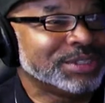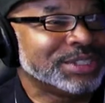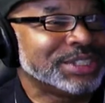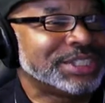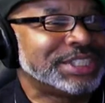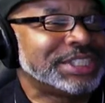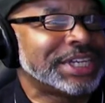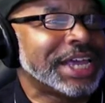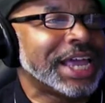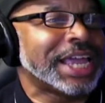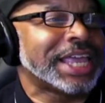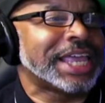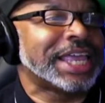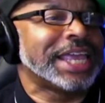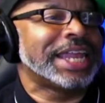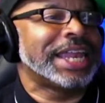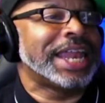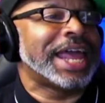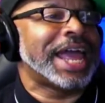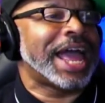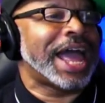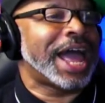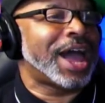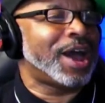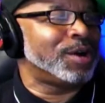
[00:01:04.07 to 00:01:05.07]
check it
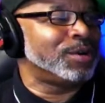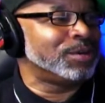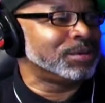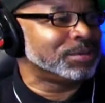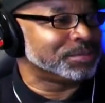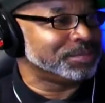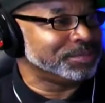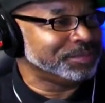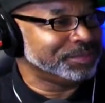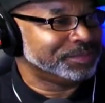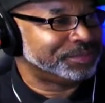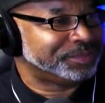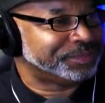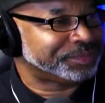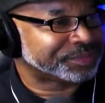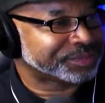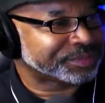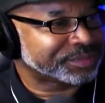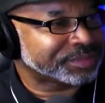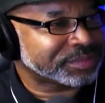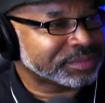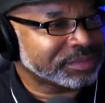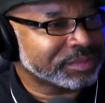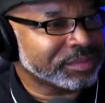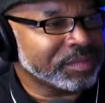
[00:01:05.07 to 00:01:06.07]
out.
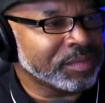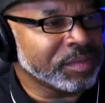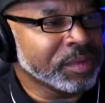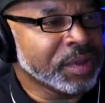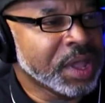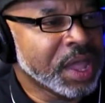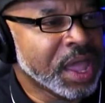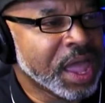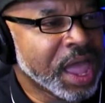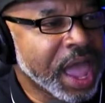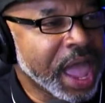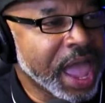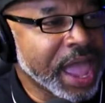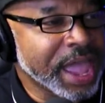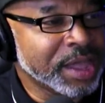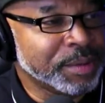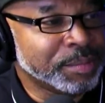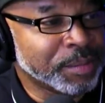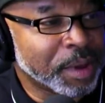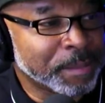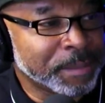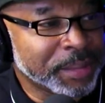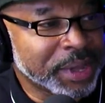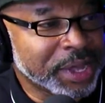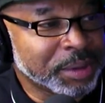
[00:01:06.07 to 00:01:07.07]
Hey,
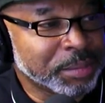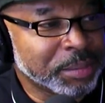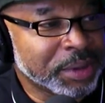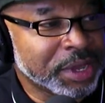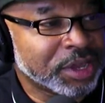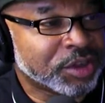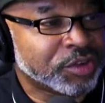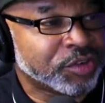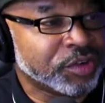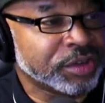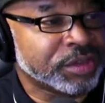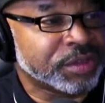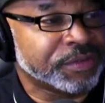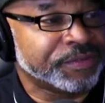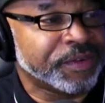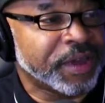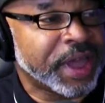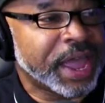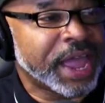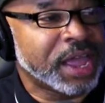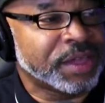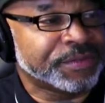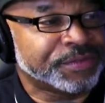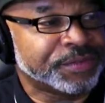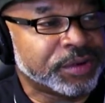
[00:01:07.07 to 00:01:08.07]
my main man Christopher
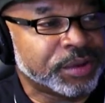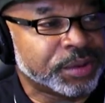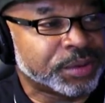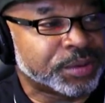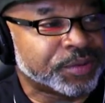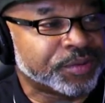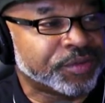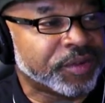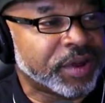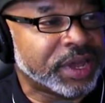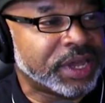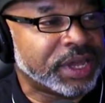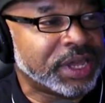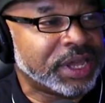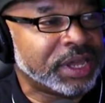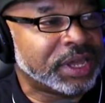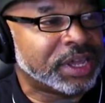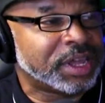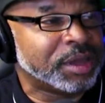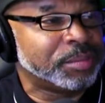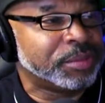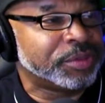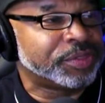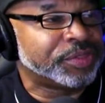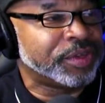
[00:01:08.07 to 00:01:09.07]
asked for this one right here.
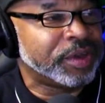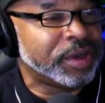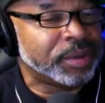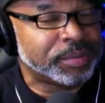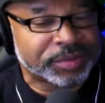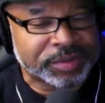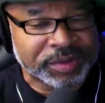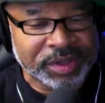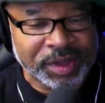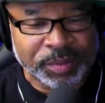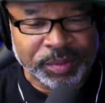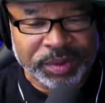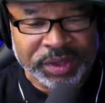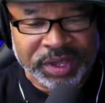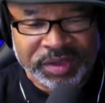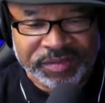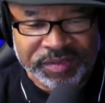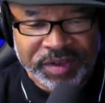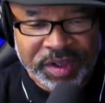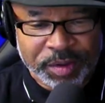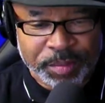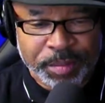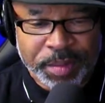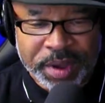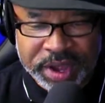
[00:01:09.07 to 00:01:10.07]
Give him a thumbs up. We give
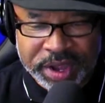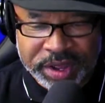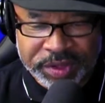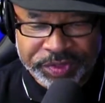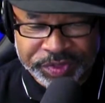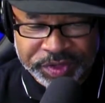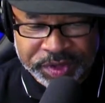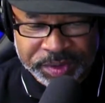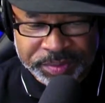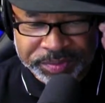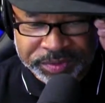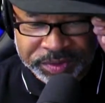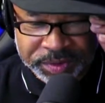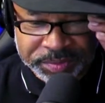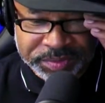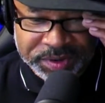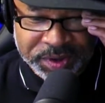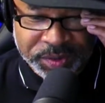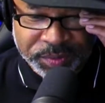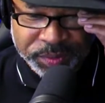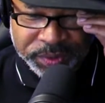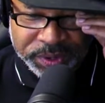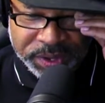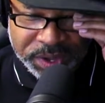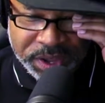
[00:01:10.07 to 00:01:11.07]
everybody a thumbs up
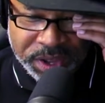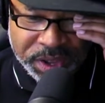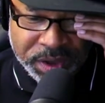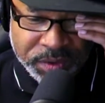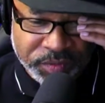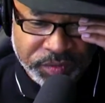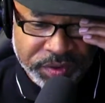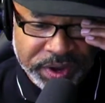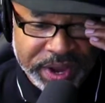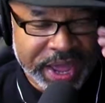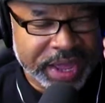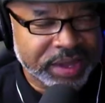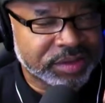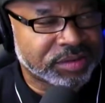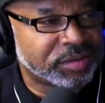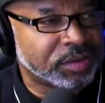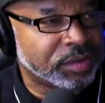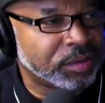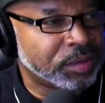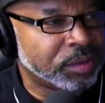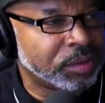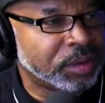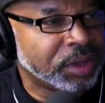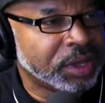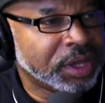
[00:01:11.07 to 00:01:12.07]
that we um react
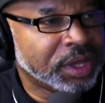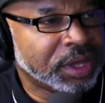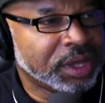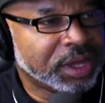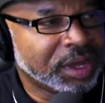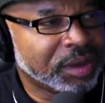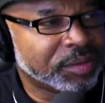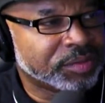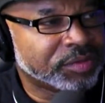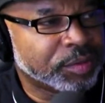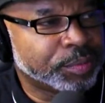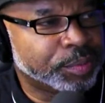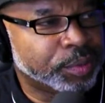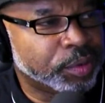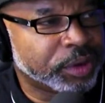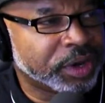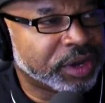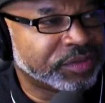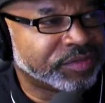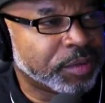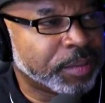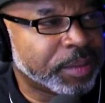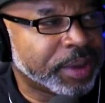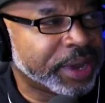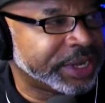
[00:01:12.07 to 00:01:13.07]
to, help support
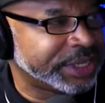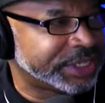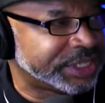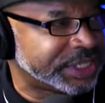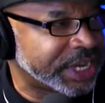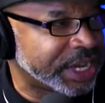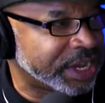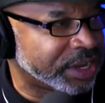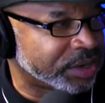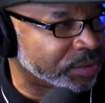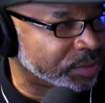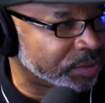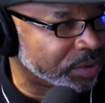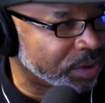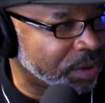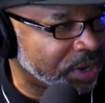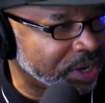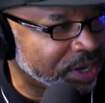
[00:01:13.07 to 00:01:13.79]
everybody channel and all that